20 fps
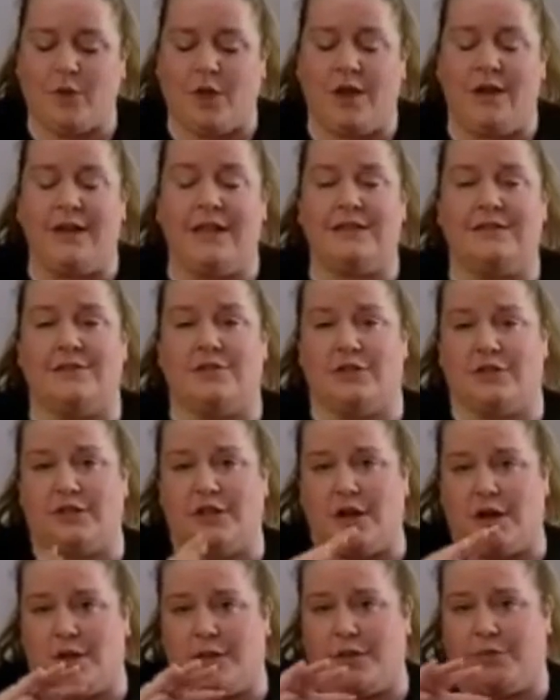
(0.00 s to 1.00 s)
And it's just
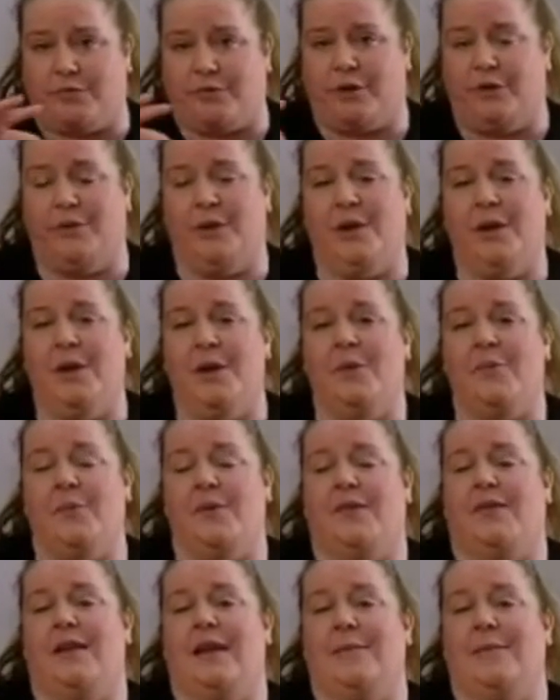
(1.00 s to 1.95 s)
cut through with the